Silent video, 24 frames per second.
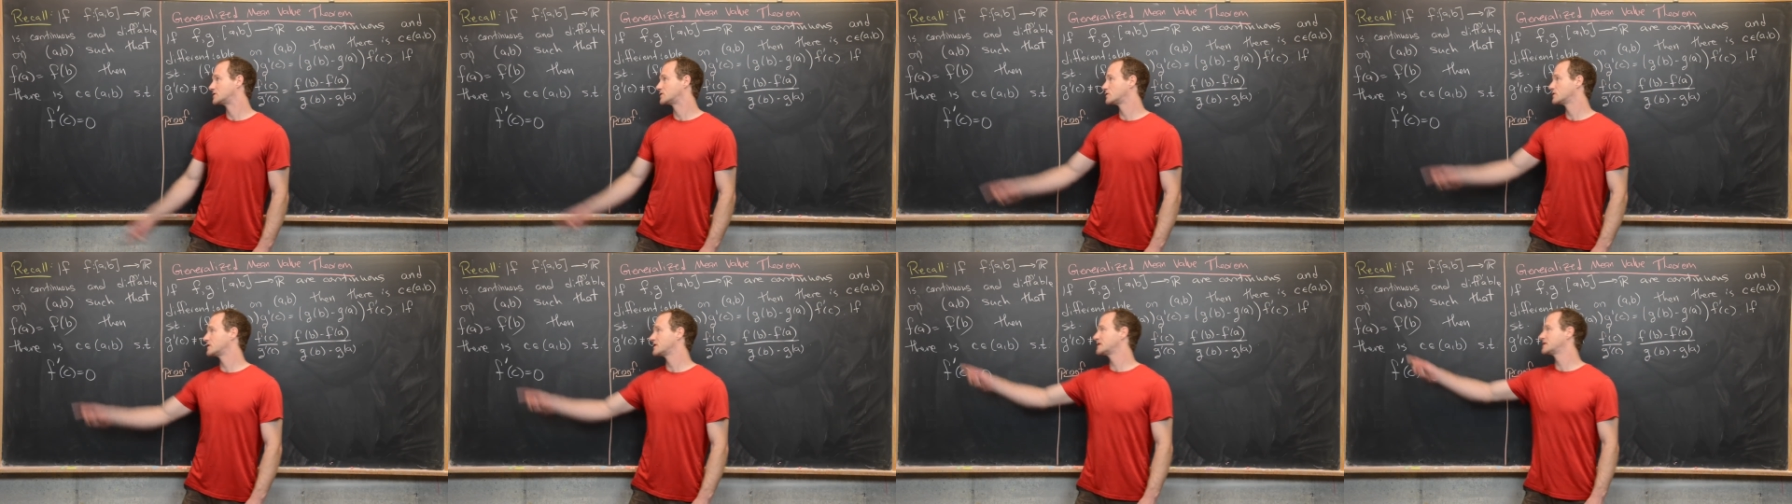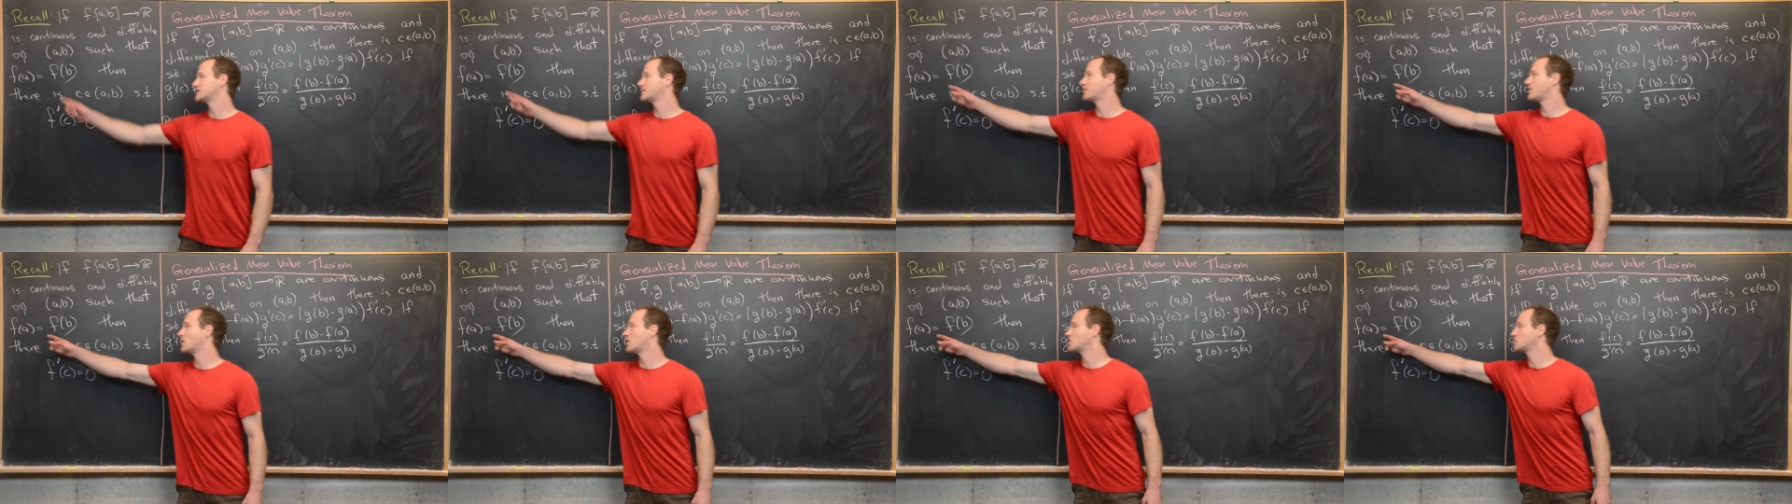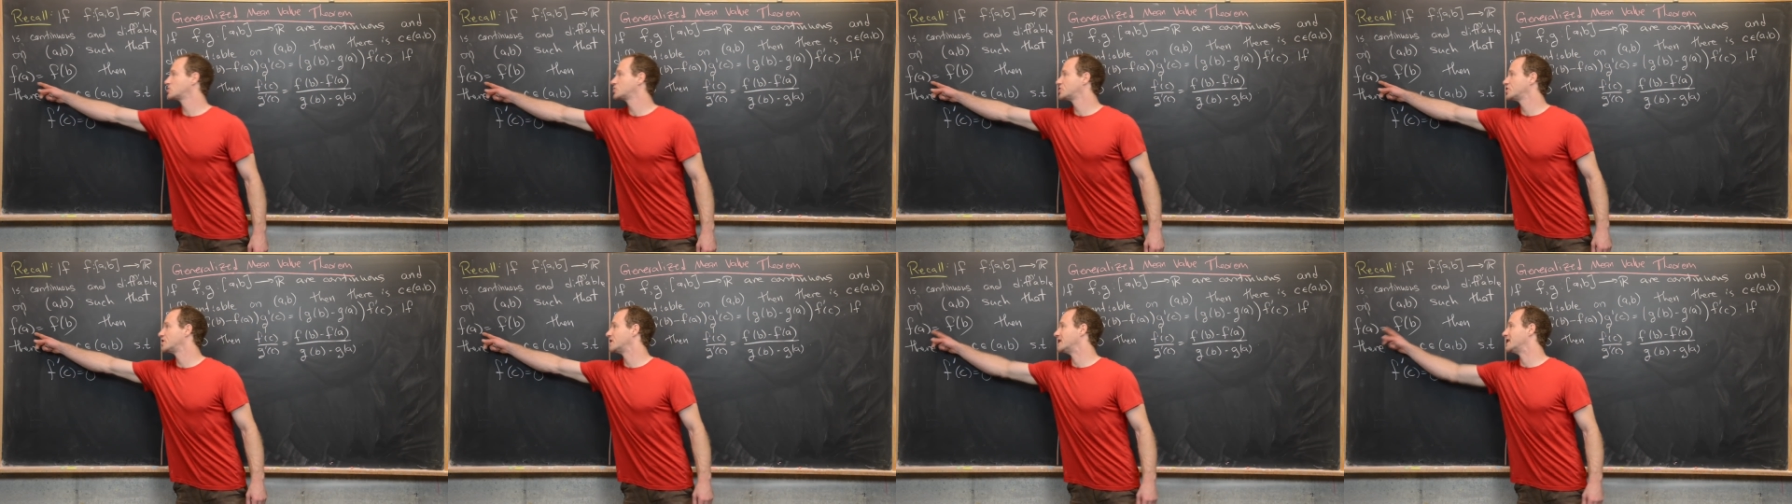So this
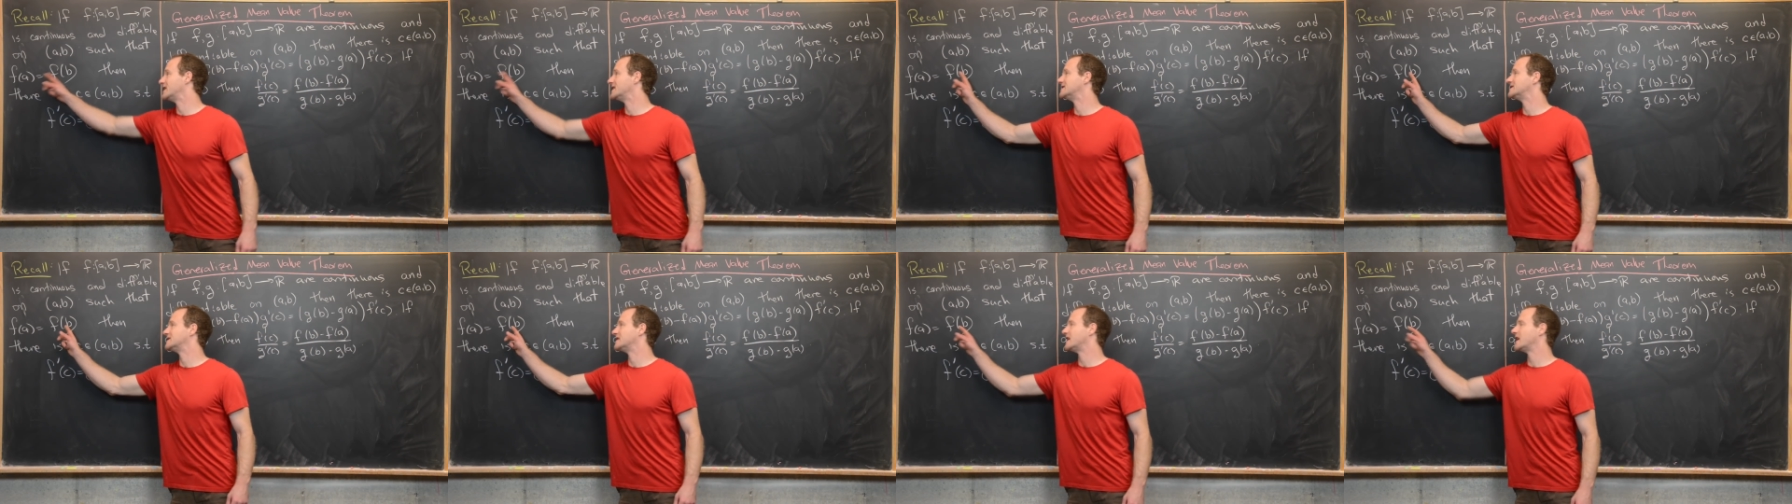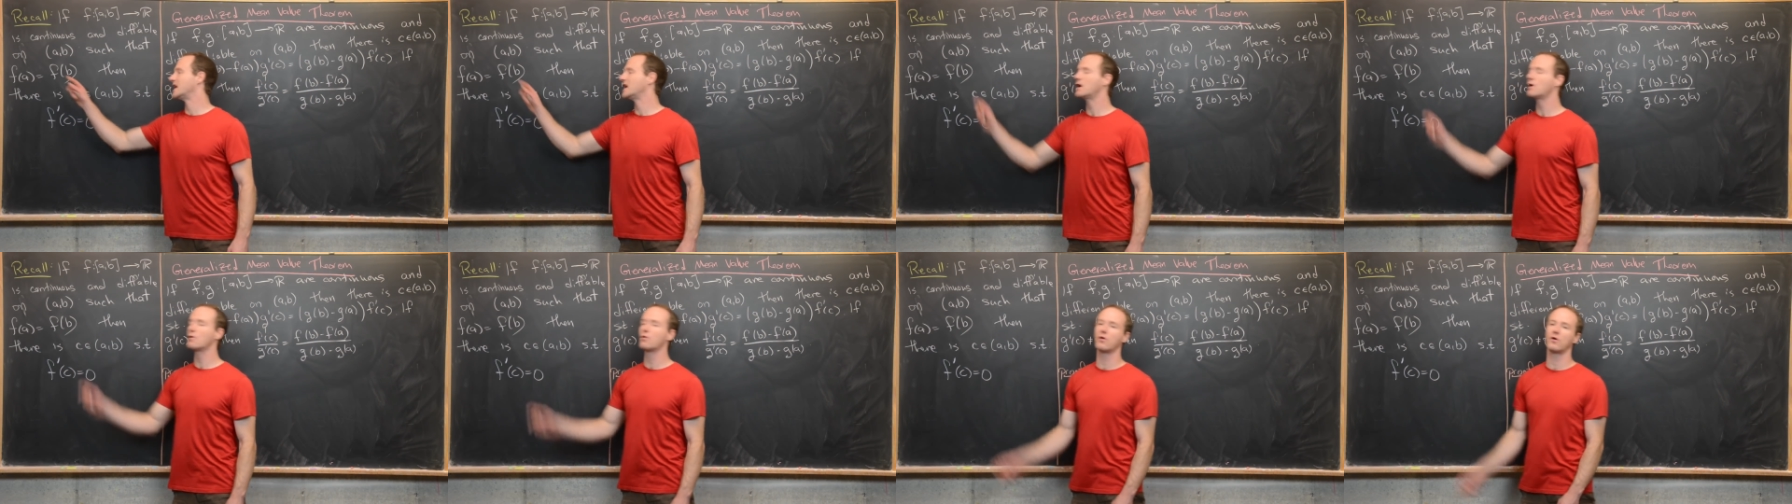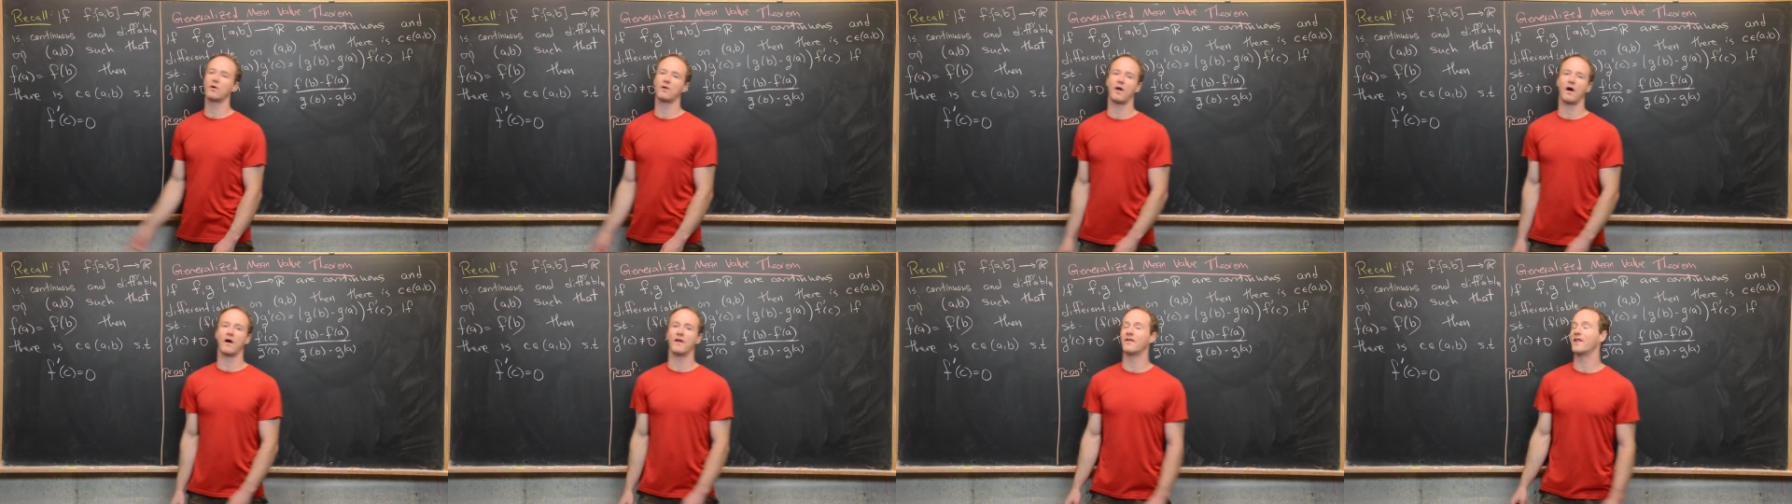function is
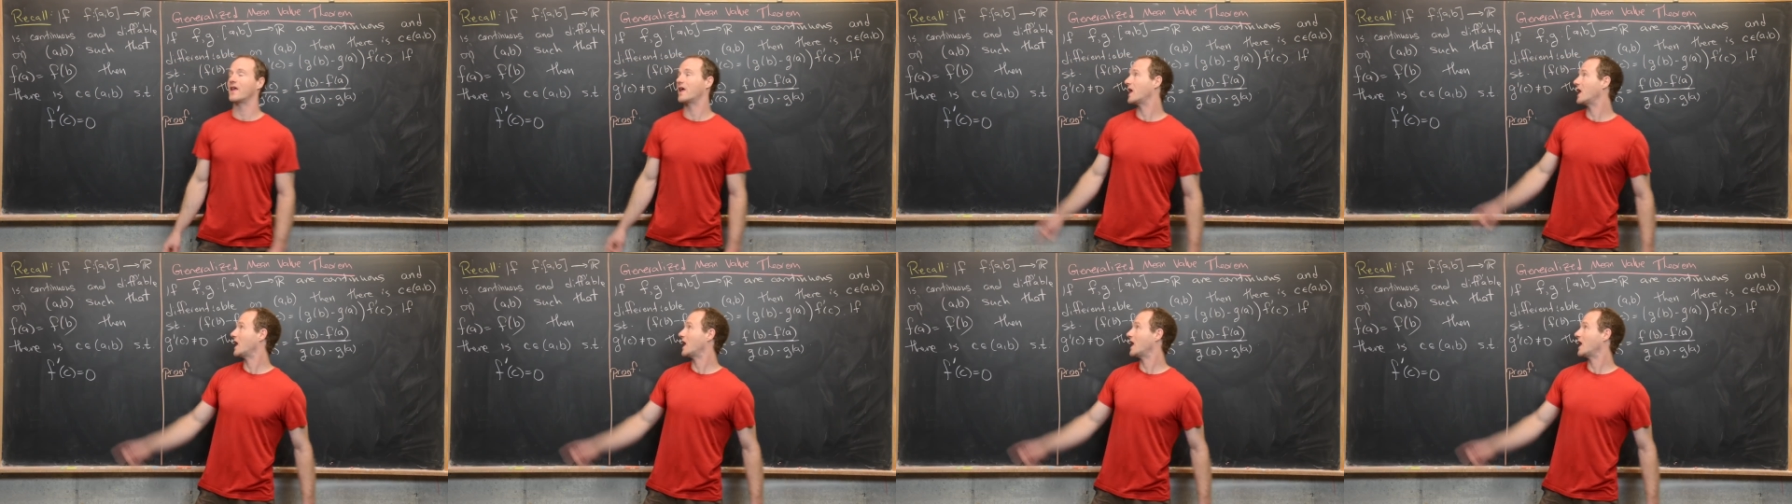equal on the